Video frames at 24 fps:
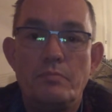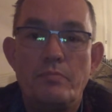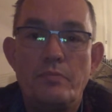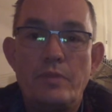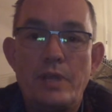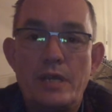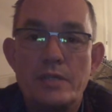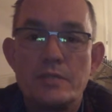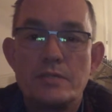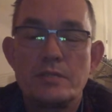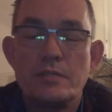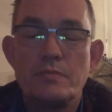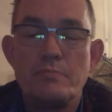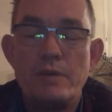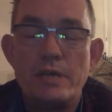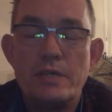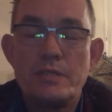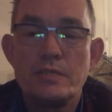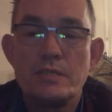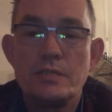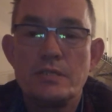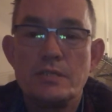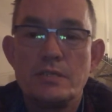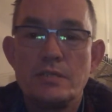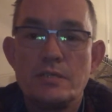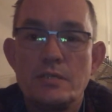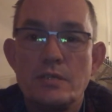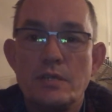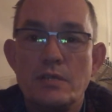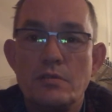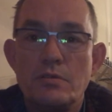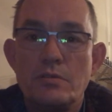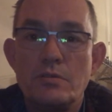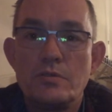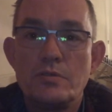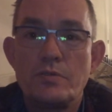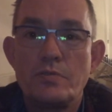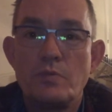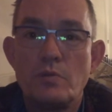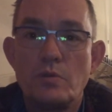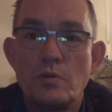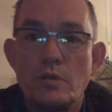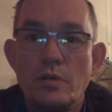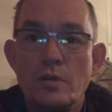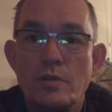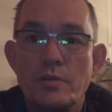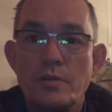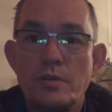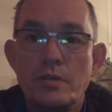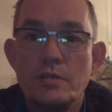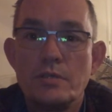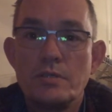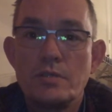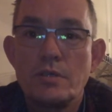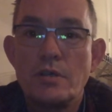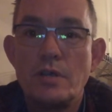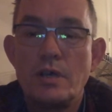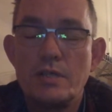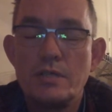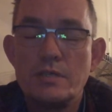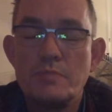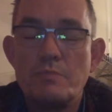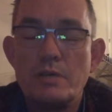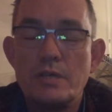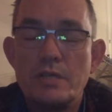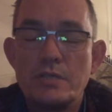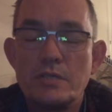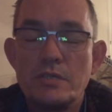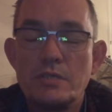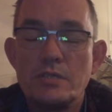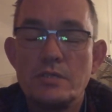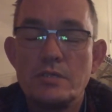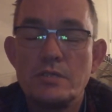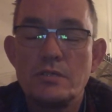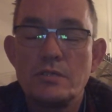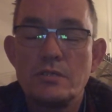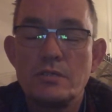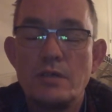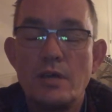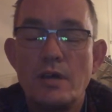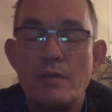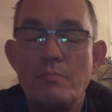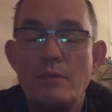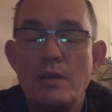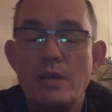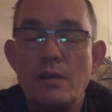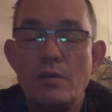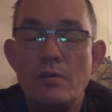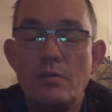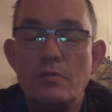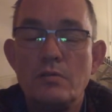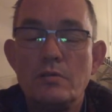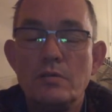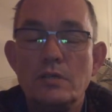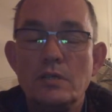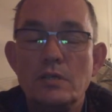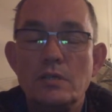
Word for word: that's the message that goes forth is God's message, not my own,